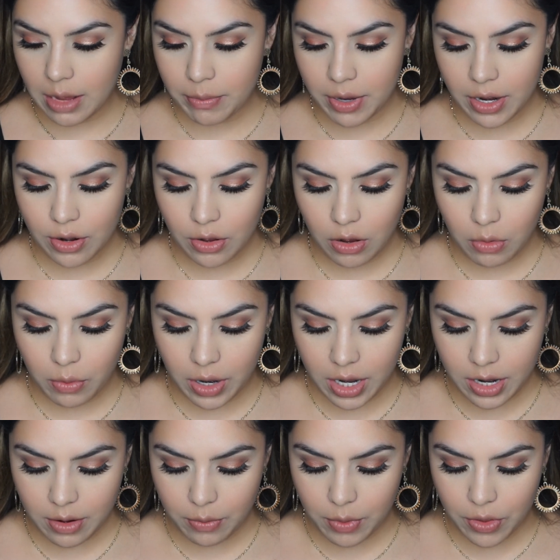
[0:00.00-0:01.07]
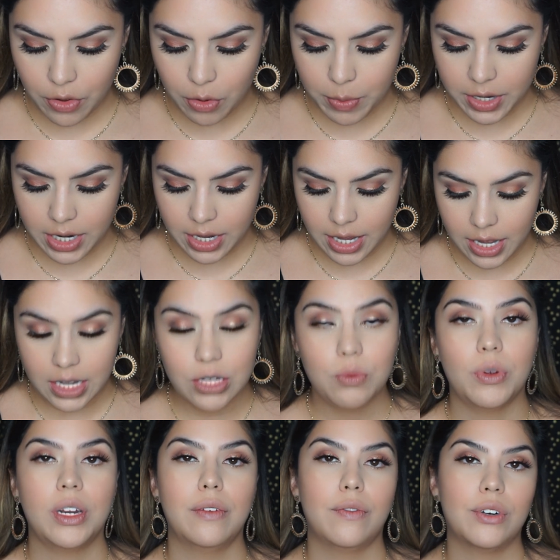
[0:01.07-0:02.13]
I'm gonna go in with Urban Decay's
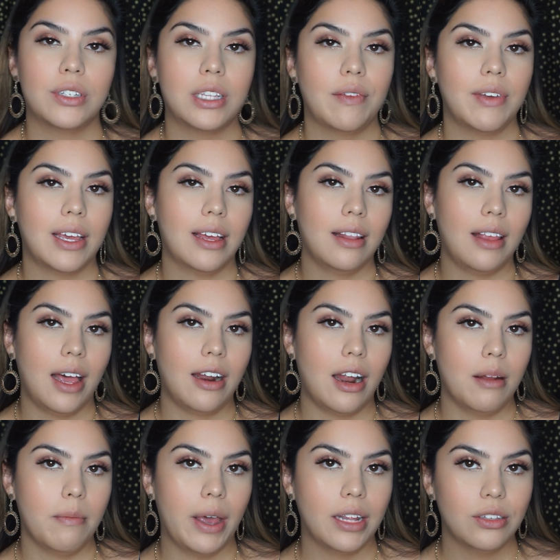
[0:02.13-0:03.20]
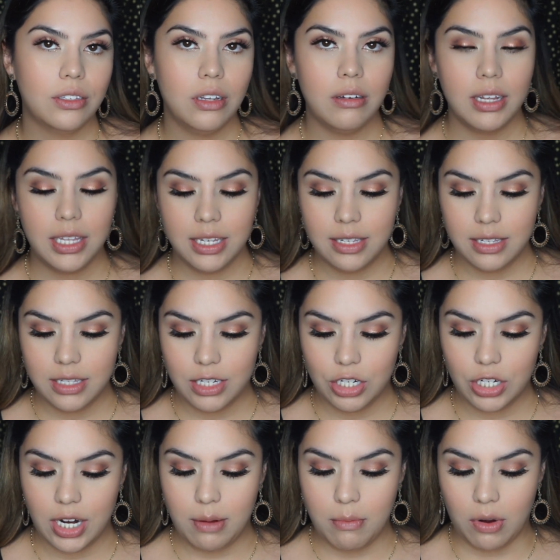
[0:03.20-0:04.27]
24/7 Glide On Pencil, and this is in the
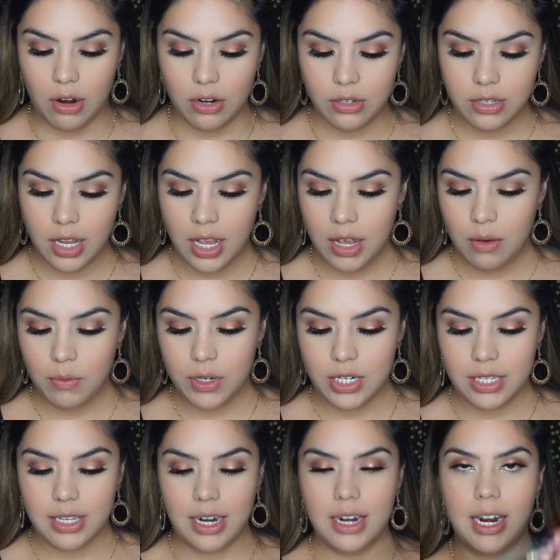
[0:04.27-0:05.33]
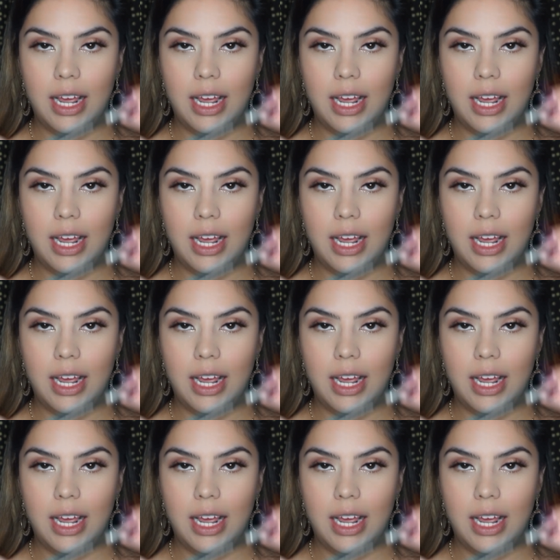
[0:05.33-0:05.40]
shade Mars, which is a